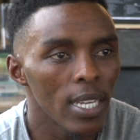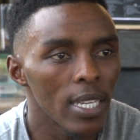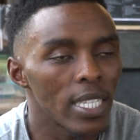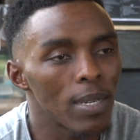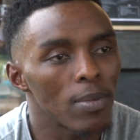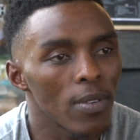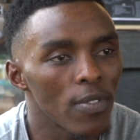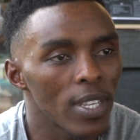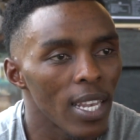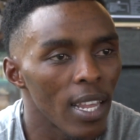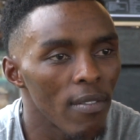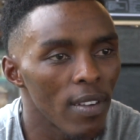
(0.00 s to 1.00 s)
in terms of the
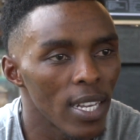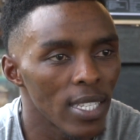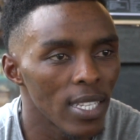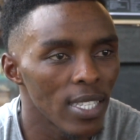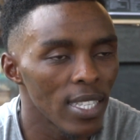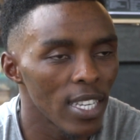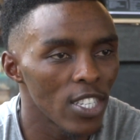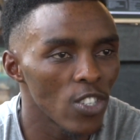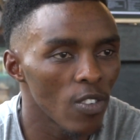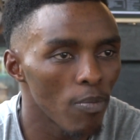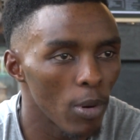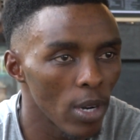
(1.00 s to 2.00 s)
levels and stages
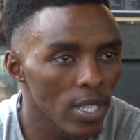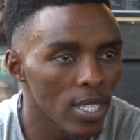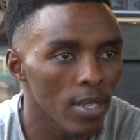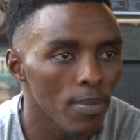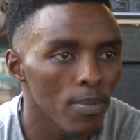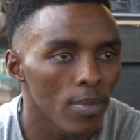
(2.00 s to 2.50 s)
of boxing,